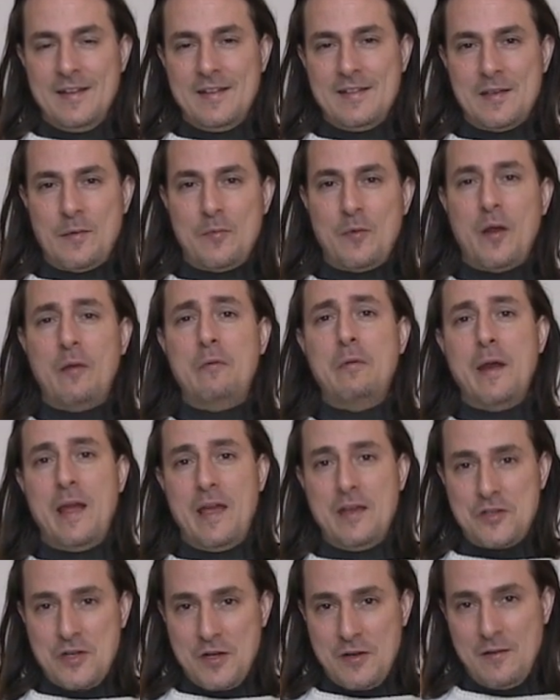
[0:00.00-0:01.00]
some
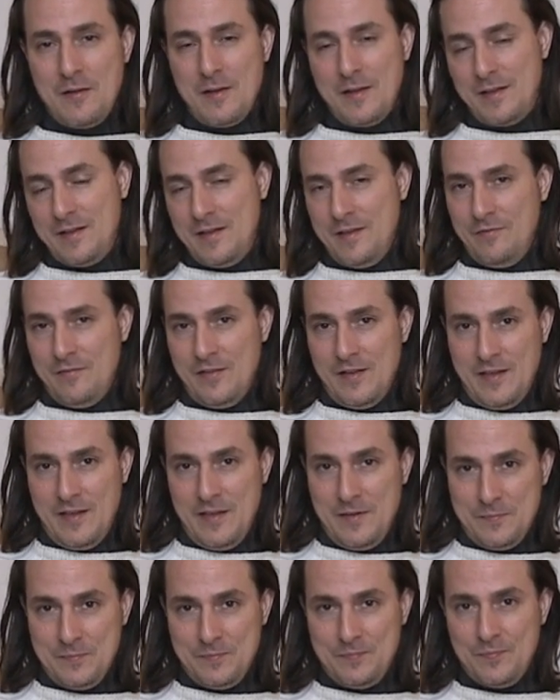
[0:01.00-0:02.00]
recreational
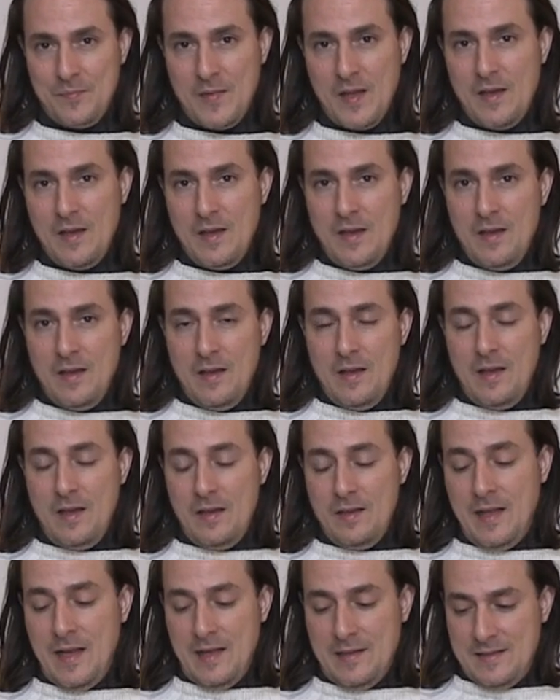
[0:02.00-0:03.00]
activity
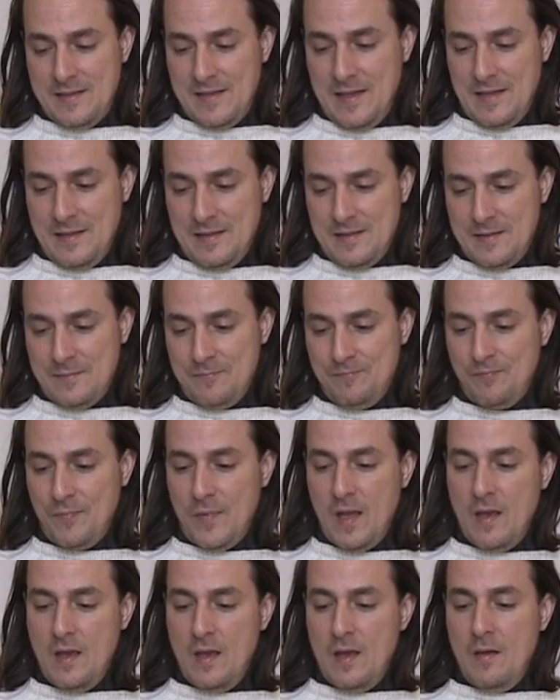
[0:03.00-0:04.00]
in that sense.
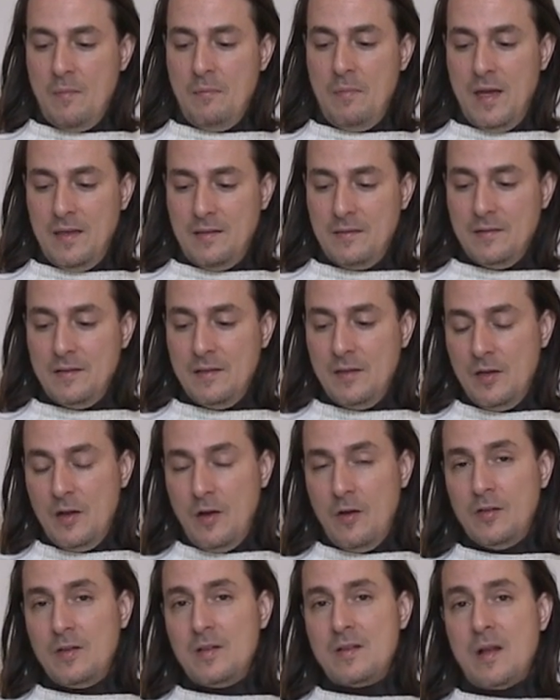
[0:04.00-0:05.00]
But, you
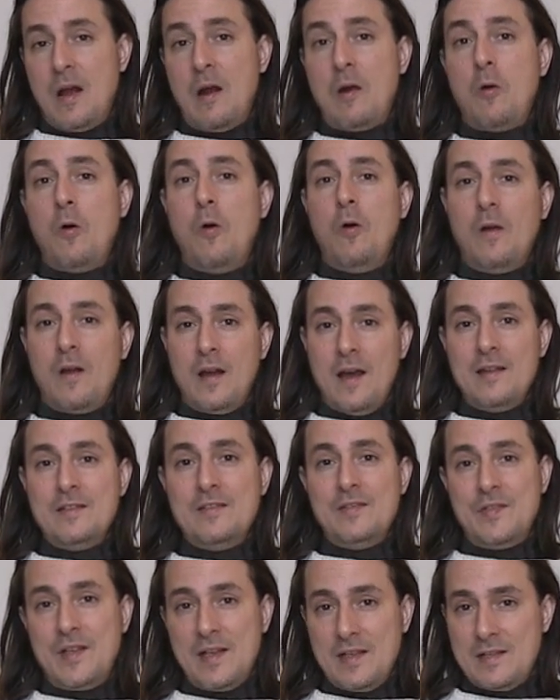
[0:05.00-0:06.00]
know, there are all kinds
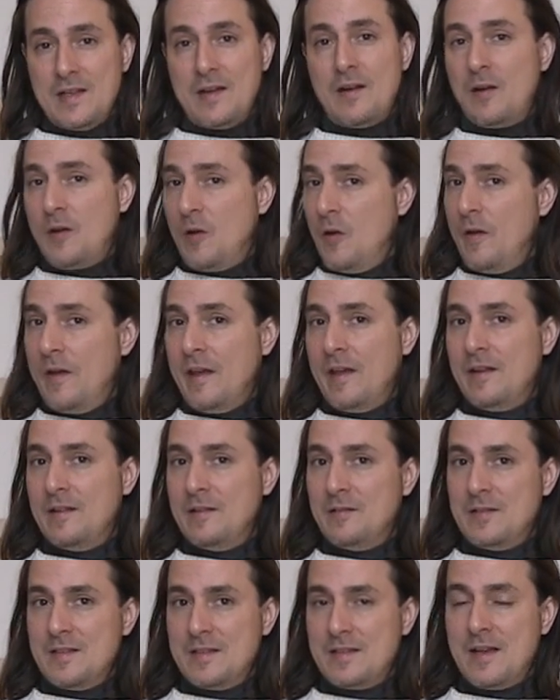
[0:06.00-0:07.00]
of things that are going in,
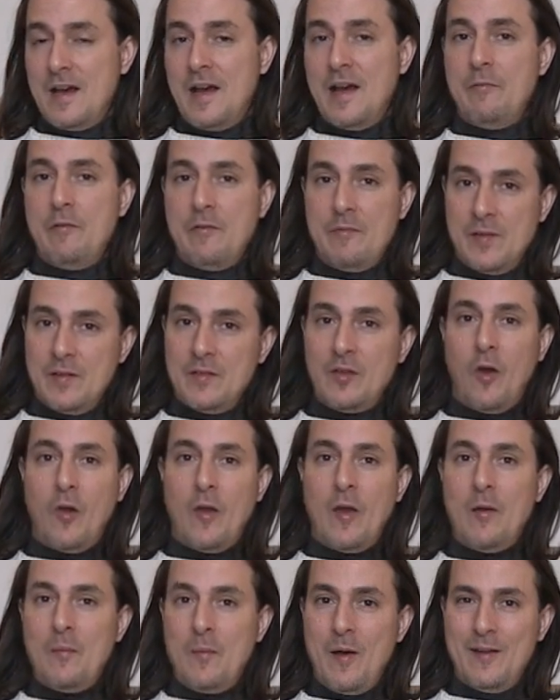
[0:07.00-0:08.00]
in the sky. We've been
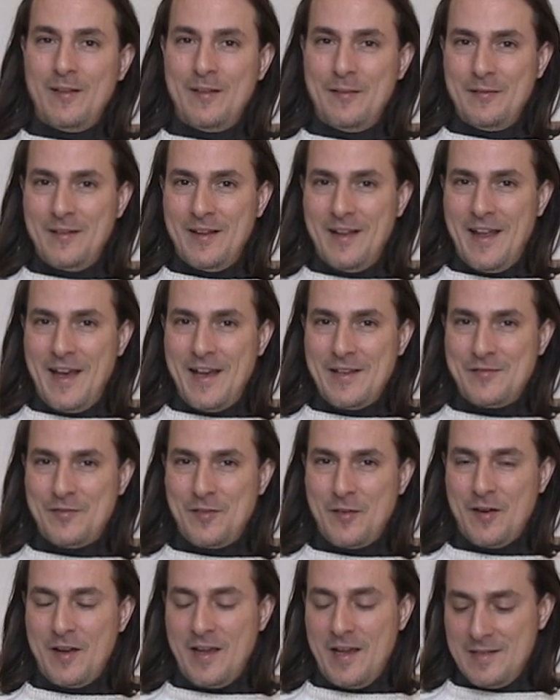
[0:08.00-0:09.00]
talking about them in the last
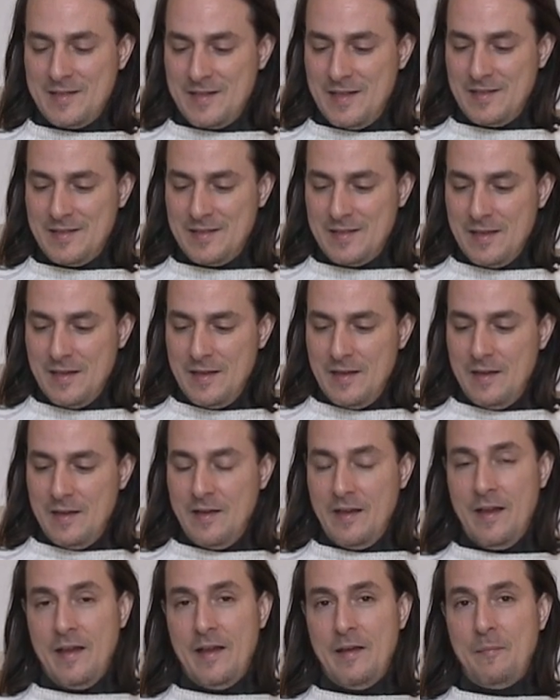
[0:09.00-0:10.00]
forecast. Let's
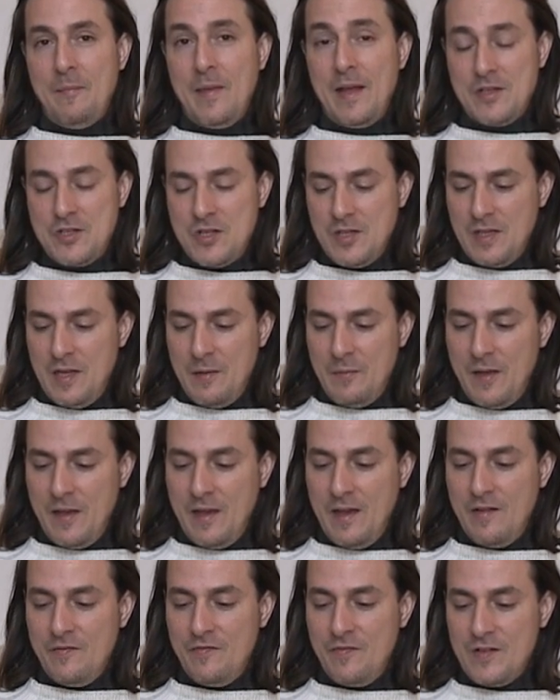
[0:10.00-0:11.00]
uh, mention them
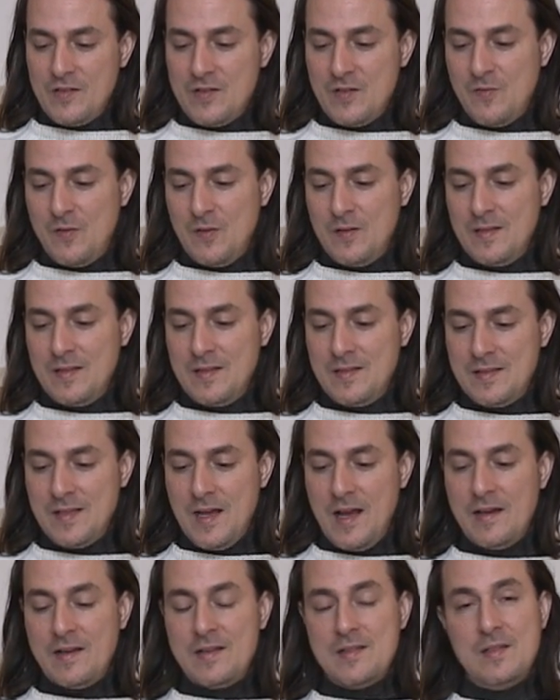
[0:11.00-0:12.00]
again. First of all, the
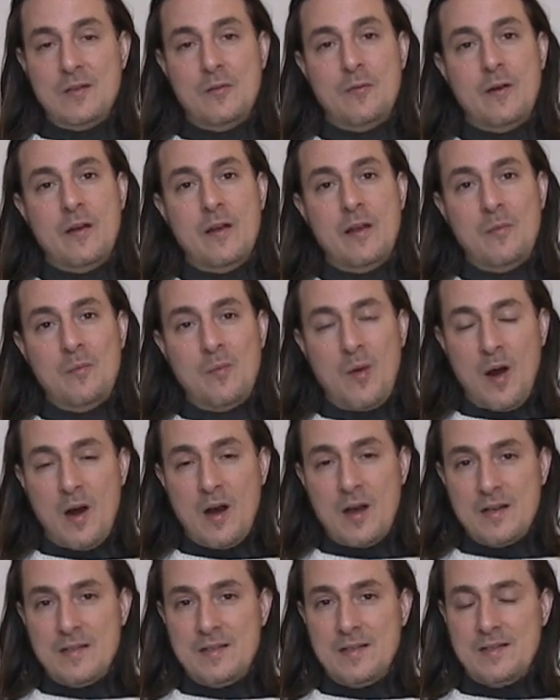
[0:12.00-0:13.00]
Sun is squaring
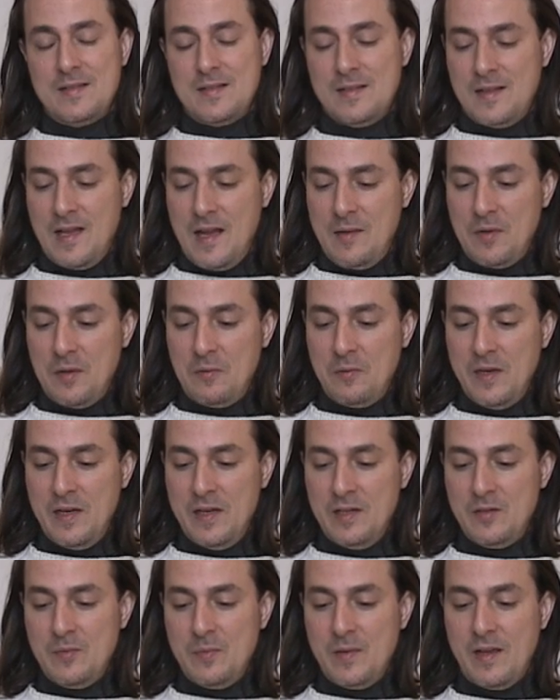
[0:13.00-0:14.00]
Mars. It's a time that we
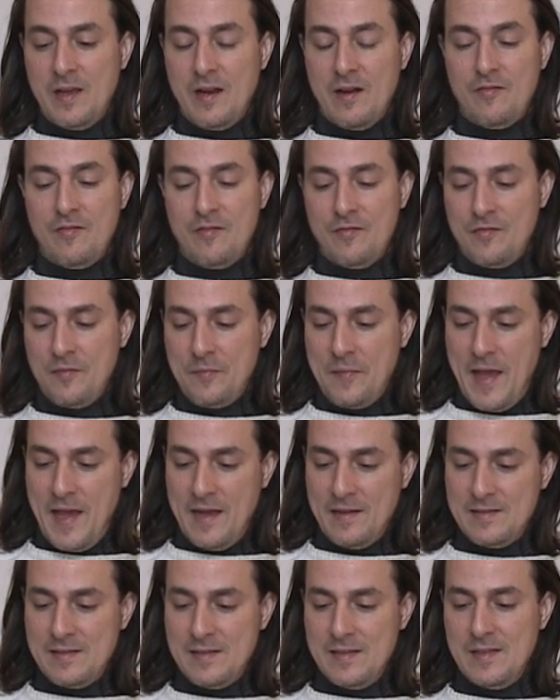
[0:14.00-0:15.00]
need to be careful from
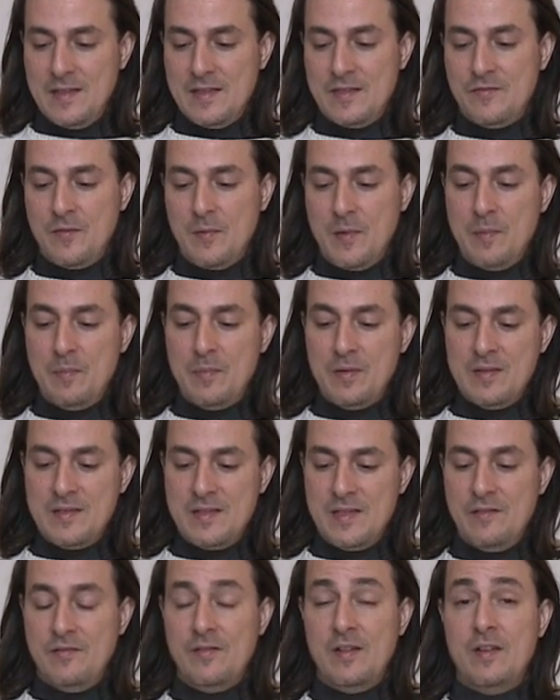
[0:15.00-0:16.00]
accidents, from
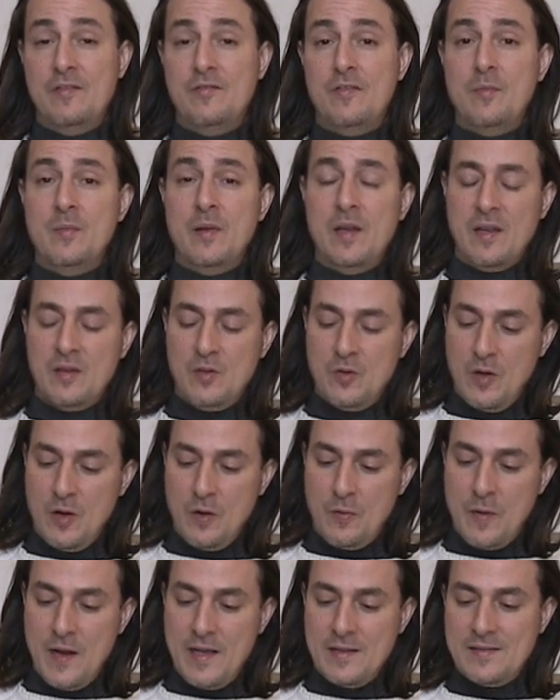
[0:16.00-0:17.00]
impulsivity, from being too
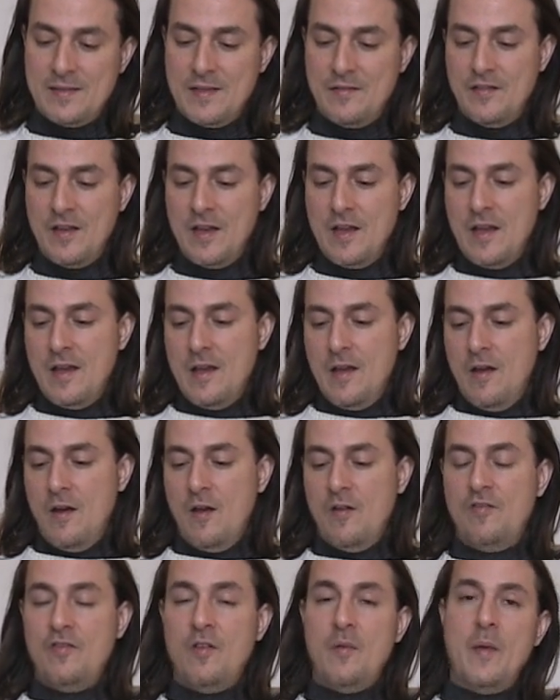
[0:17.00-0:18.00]
aggressive,
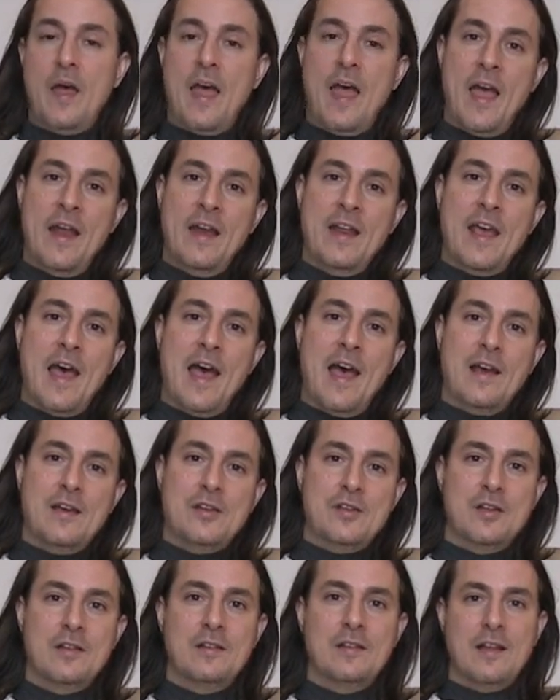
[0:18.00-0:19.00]
or from any
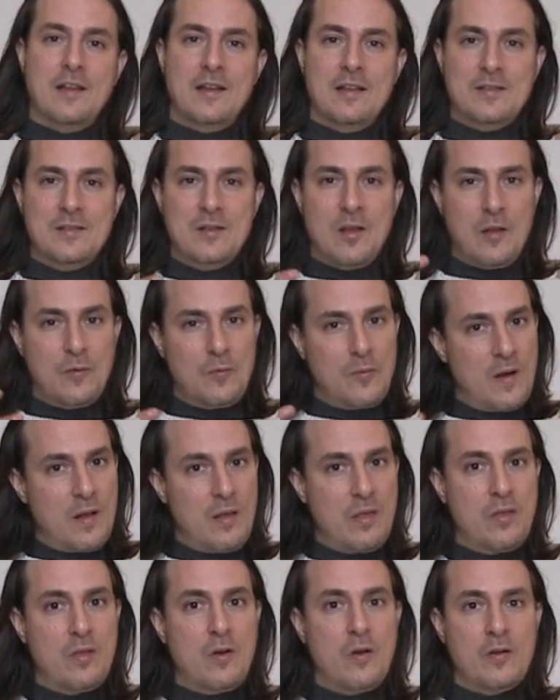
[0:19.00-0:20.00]
action that is not
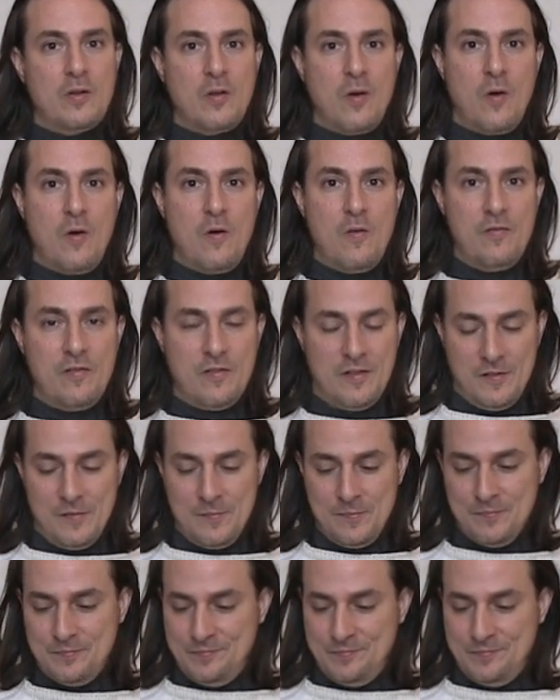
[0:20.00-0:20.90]
well thought over.